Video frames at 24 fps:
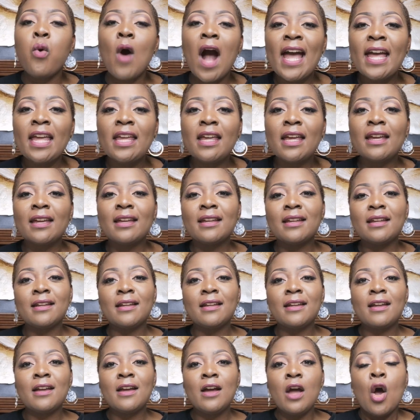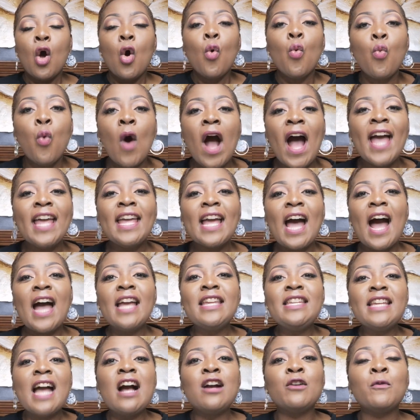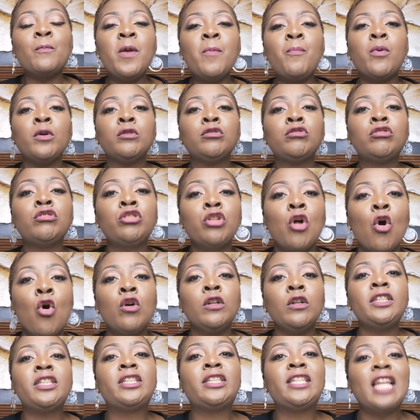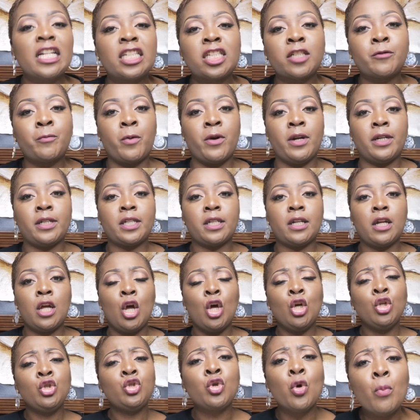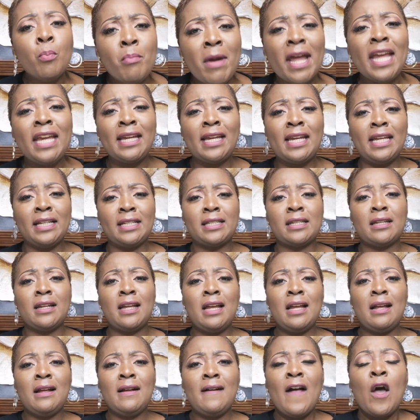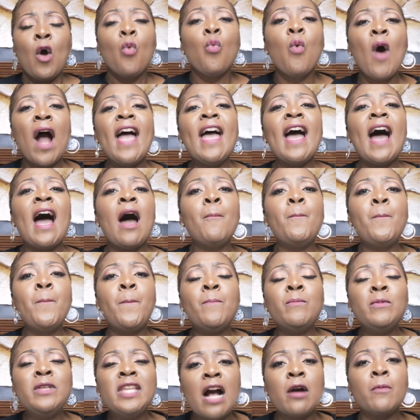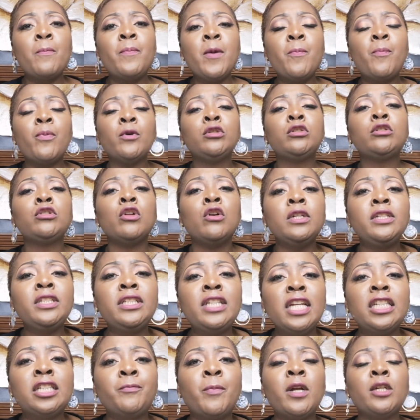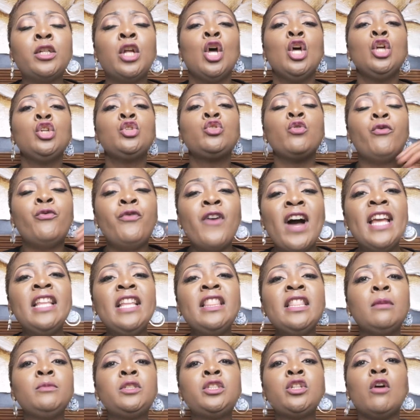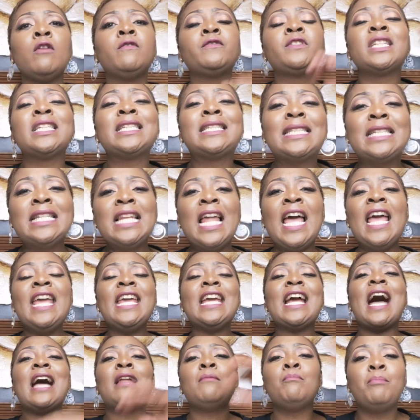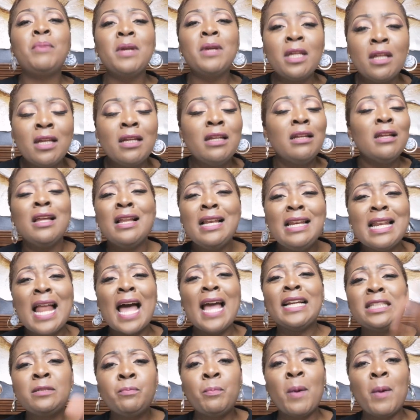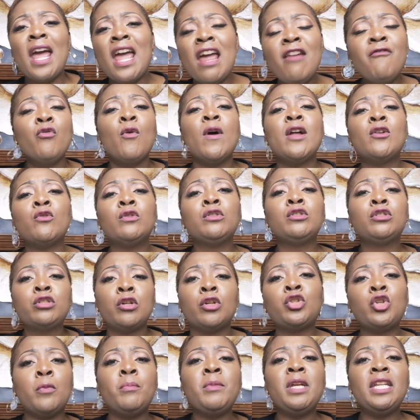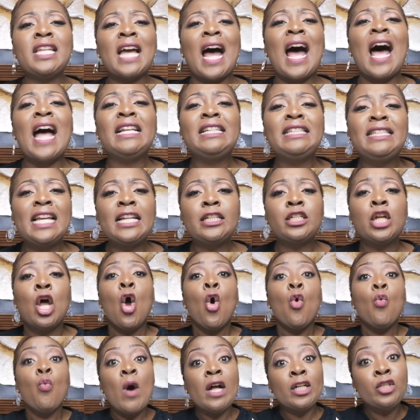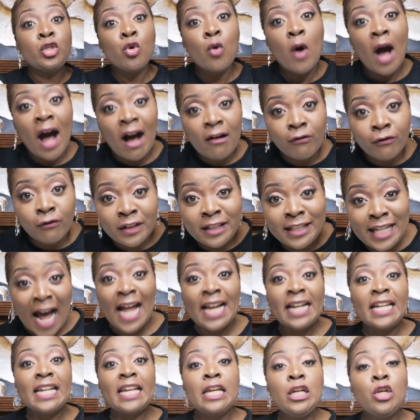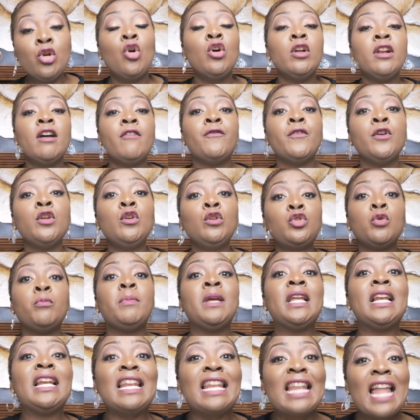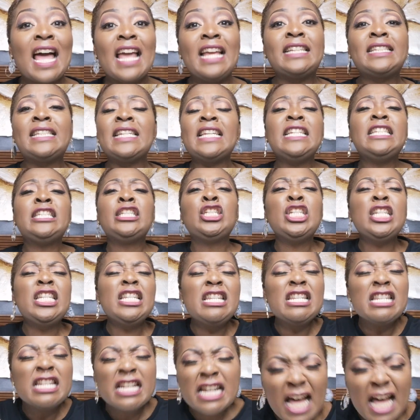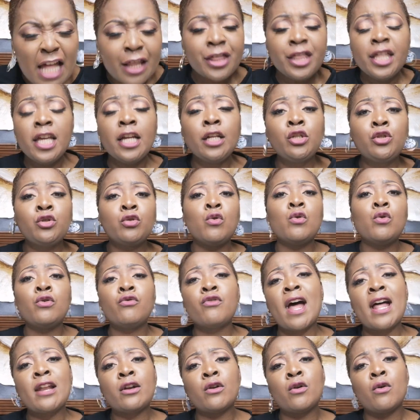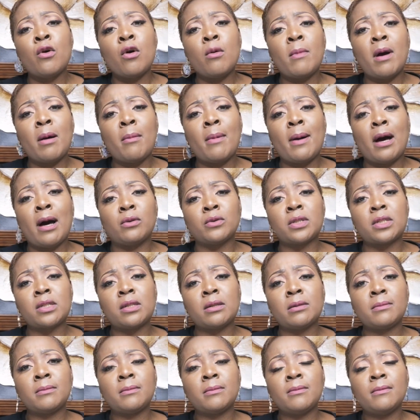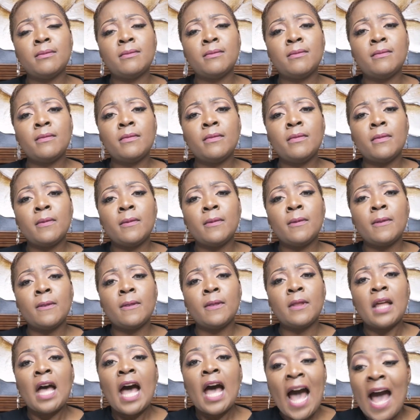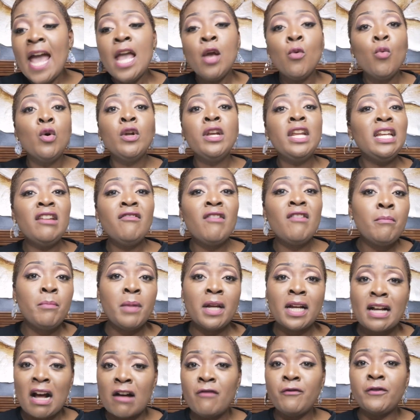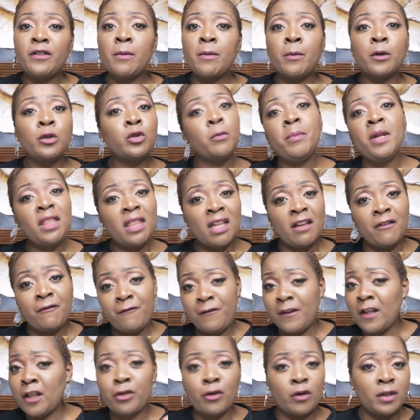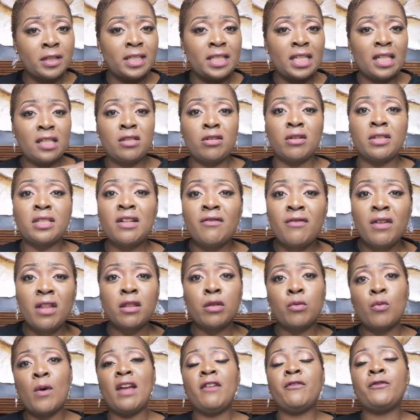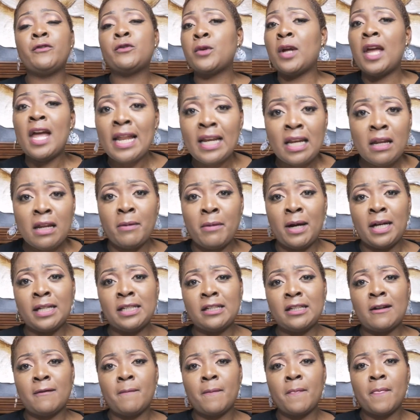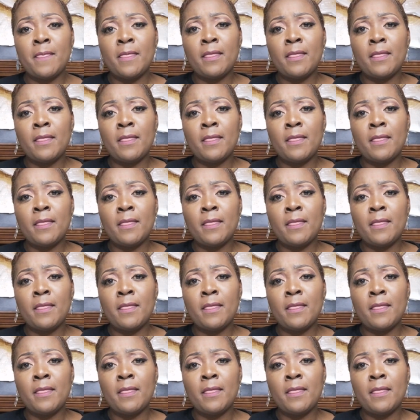Why? Why are young people so desperate to make it? Why are young people so desperate to find themselves slaying and be liked by everyone on social media, and yet what you have done in order for you to be liked is nothing to run home about? I wouldn't even be comfortable to be the 5th or 6th or 7th wife to anybody.